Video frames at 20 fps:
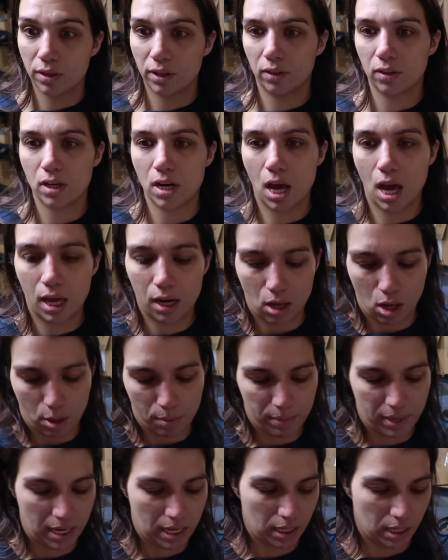they're not all
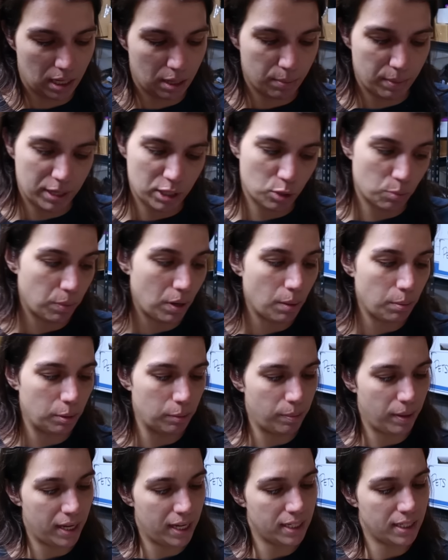medium. I should probably
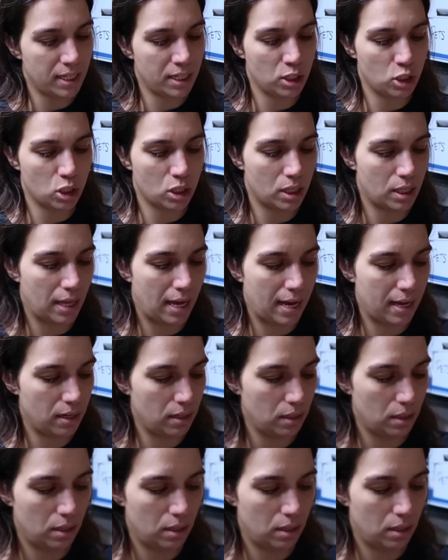pay attention to that.